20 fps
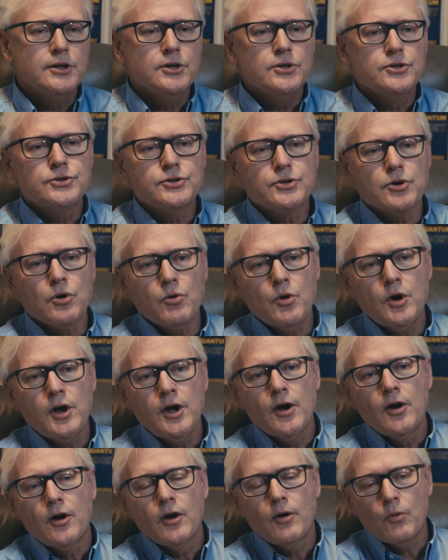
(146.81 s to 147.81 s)
So
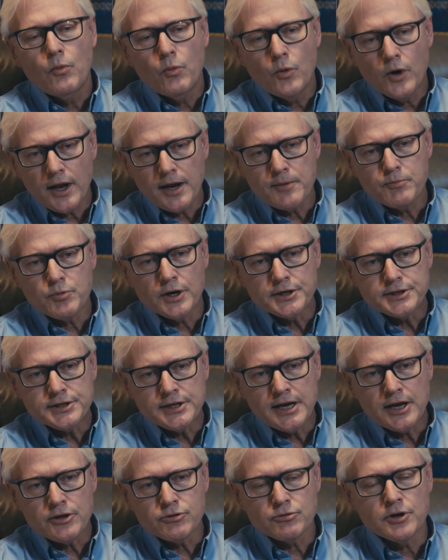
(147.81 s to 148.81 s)
when I brought
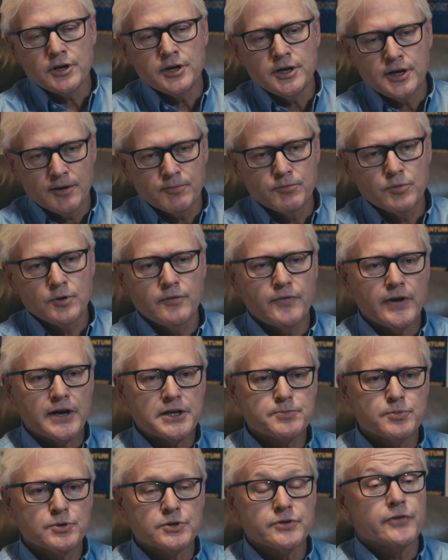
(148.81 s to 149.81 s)
together a number of
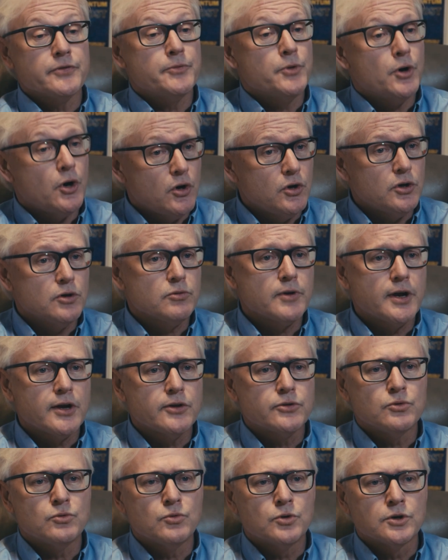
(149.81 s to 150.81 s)
experts from all around
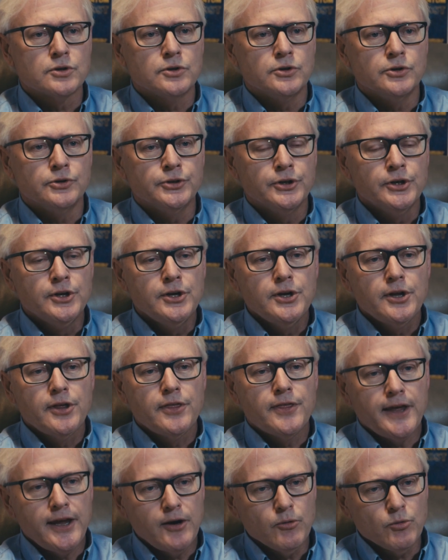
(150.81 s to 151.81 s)
the world,
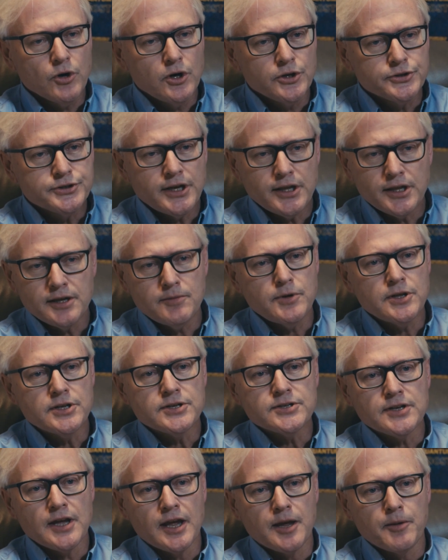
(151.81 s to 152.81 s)
they were all telling me the
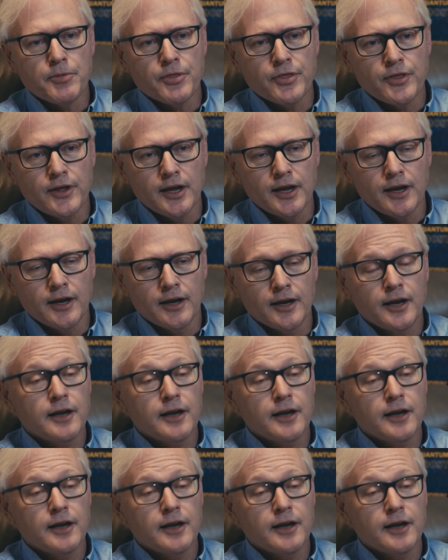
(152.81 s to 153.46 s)
same thing.